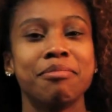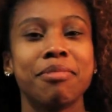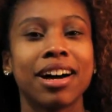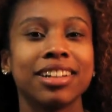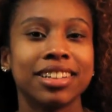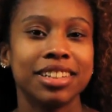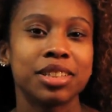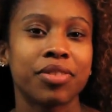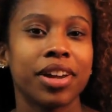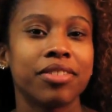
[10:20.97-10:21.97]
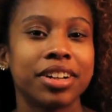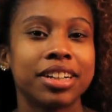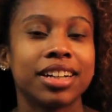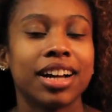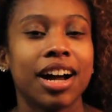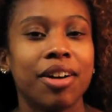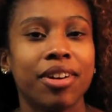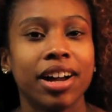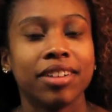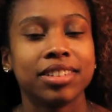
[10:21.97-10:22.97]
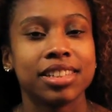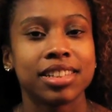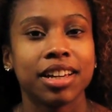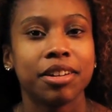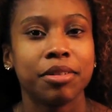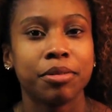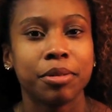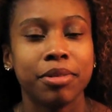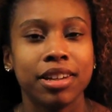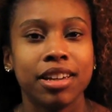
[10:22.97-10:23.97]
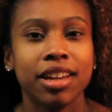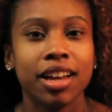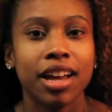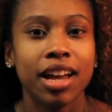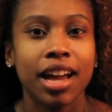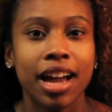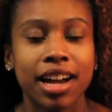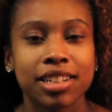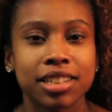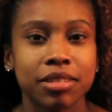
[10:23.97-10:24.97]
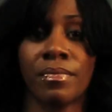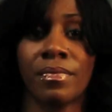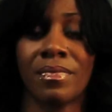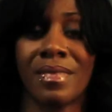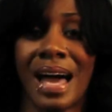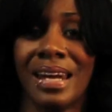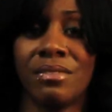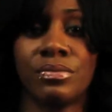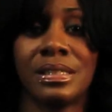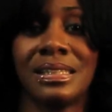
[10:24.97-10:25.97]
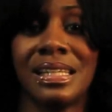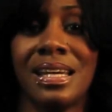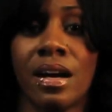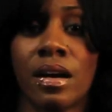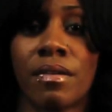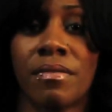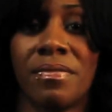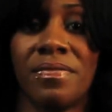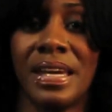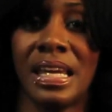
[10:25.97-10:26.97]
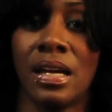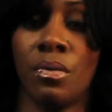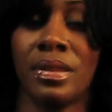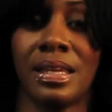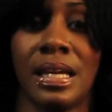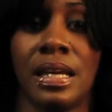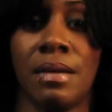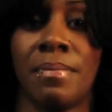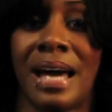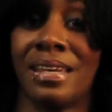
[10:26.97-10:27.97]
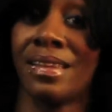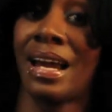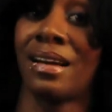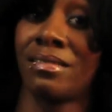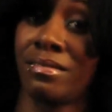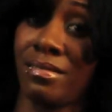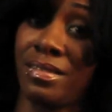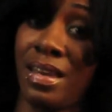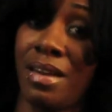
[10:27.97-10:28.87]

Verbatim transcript: My least favorite, I would have to say, would be Ashley. I don't see her fitting with anybody that I've said